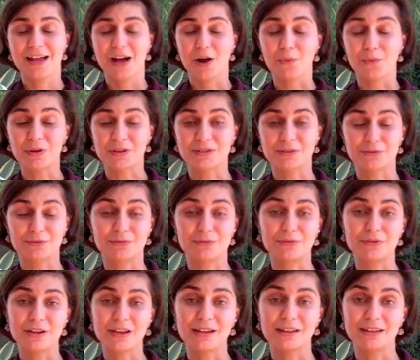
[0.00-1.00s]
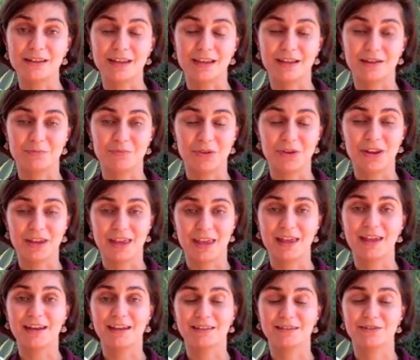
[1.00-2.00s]
was really
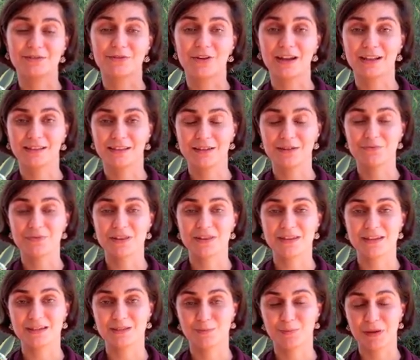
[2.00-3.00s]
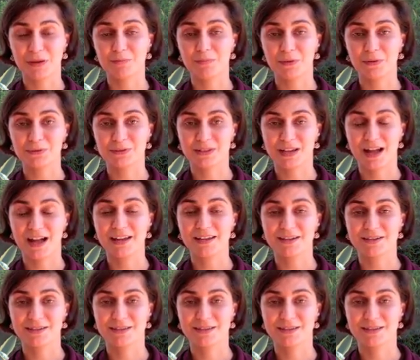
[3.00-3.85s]
communicating directly with these people's higher